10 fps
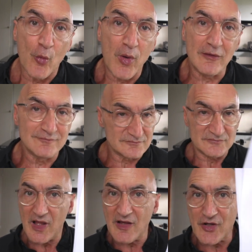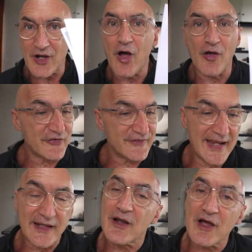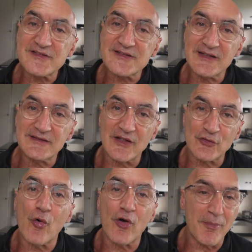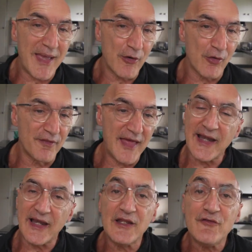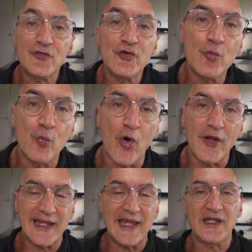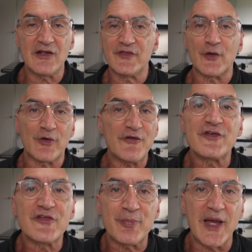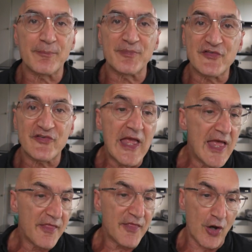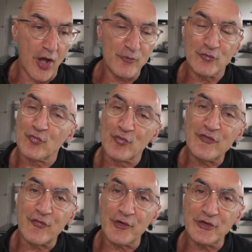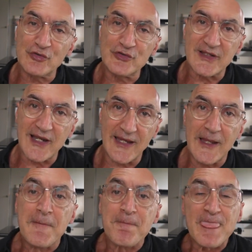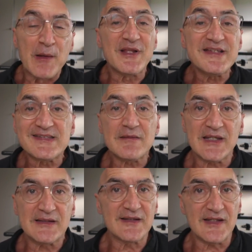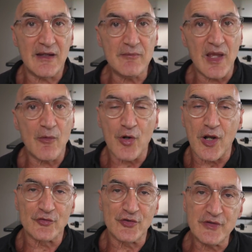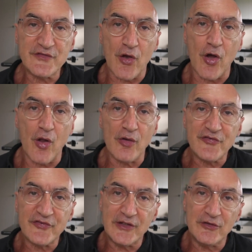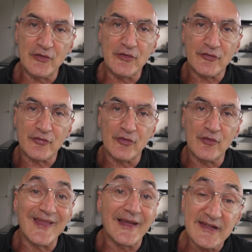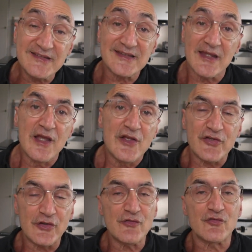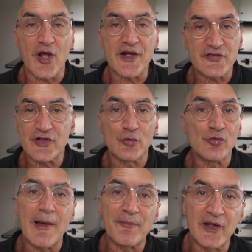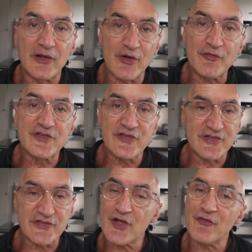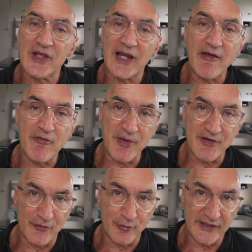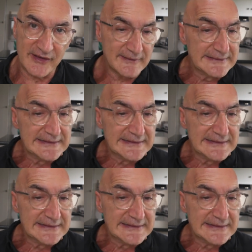Well, I've got a whole stack of notes here to talk about all that, and if you want any of the reference papers that I'm referring to today, please send me a DM, and what I'll do is I'll send you through the list so you've got it so you can look up the references yourself and you can have a bit of a read.